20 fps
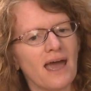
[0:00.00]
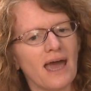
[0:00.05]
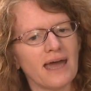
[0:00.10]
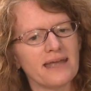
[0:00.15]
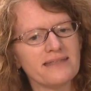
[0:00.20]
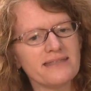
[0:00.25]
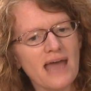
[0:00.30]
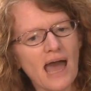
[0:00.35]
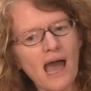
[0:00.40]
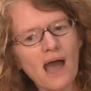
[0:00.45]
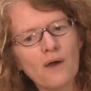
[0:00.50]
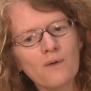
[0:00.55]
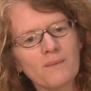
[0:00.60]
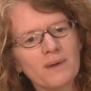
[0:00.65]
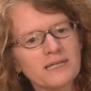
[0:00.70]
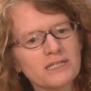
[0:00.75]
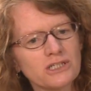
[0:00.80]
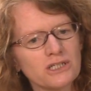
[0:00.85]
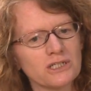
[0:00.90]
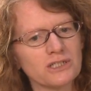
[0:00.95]
And now
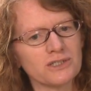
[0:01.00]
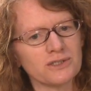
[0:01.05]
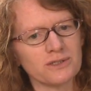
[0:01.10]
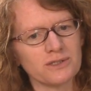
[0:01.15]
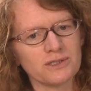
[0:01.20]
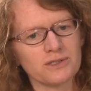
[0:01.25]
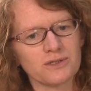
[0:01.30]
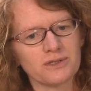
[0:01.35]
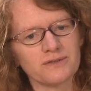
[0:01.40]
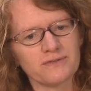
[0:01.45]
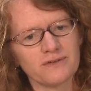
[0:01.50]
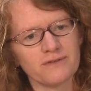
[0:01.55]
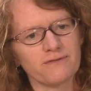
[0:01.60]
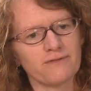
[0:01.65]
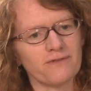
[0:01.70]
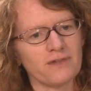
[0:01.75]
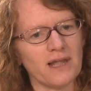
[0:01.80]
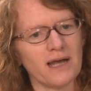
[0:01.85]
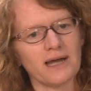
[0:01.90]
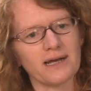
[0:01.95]
my children are sort of in
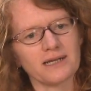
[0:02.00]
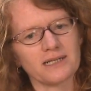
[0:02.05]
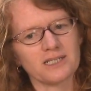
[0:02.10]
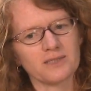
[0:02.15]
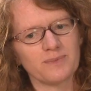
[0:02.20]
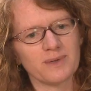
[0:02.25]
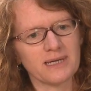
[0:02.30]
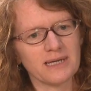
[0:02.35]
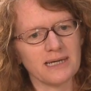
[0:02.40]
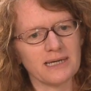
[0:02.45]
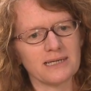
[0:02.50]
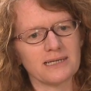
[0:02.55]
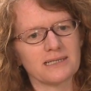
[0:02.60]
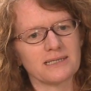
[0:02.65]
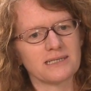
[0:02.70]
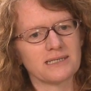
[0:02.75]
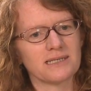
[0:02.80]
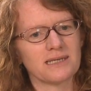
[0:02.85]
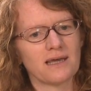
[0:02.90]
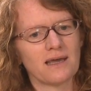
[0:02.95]
flux
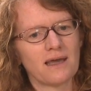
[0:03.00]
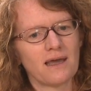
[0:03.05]
because